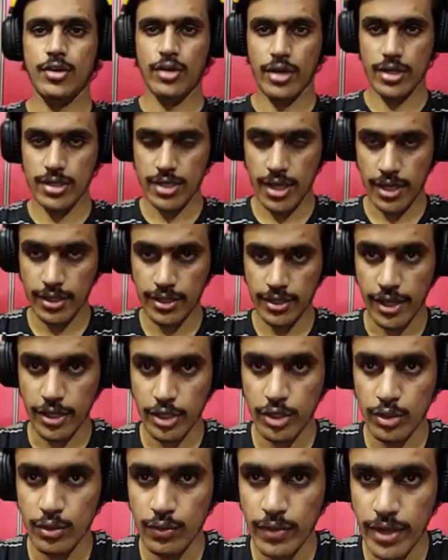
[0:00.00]
okay sure, Sai,
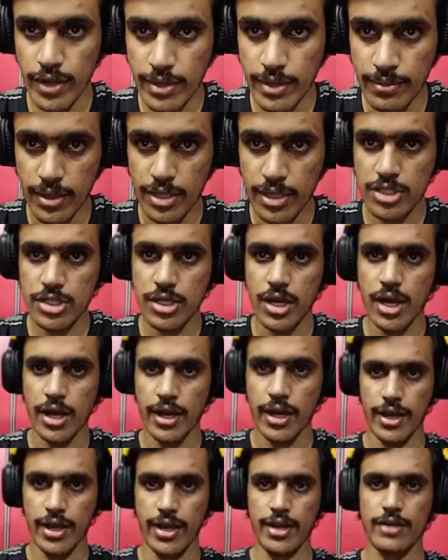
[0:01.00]
thank you very so. much
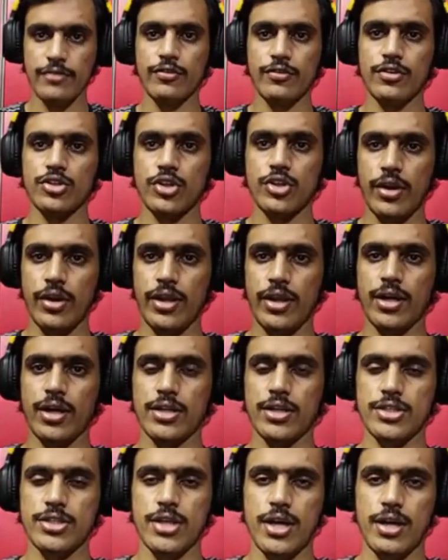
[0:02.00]
again for joining
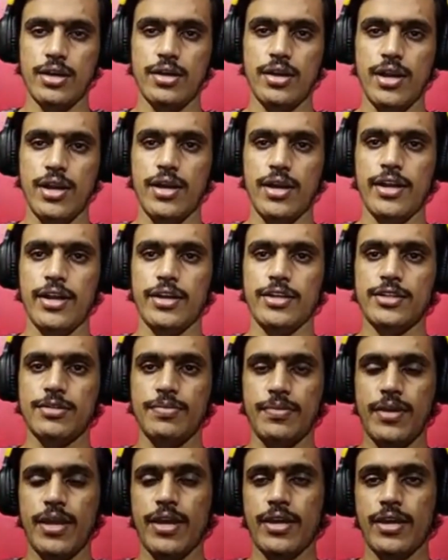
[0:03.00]
our channel and like
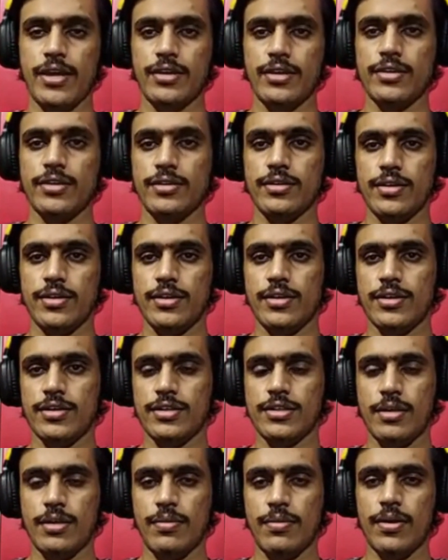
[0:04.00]
taking
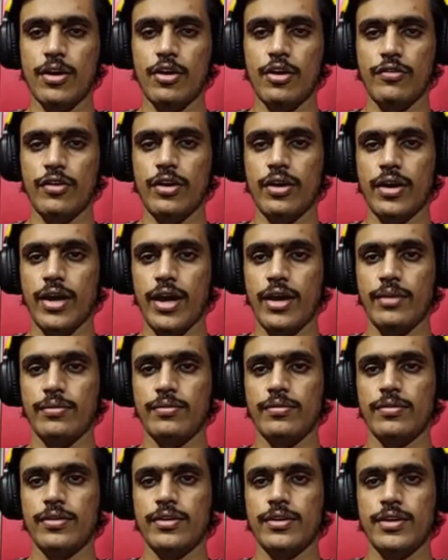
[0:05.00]
some part of your
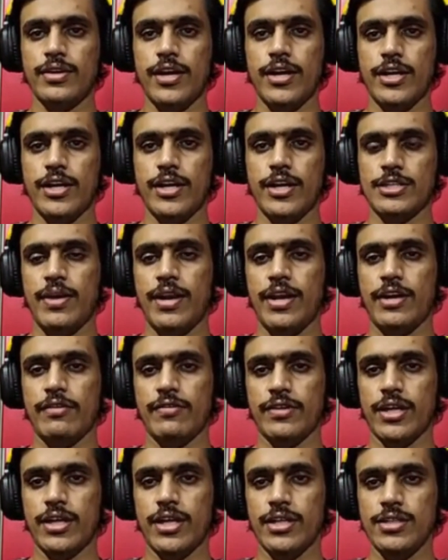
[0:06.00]
time and spending
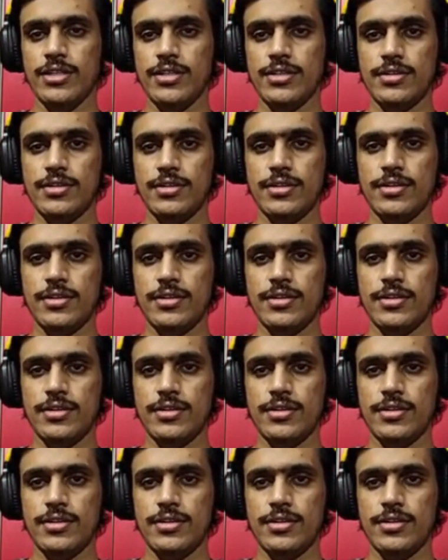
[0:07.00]
with us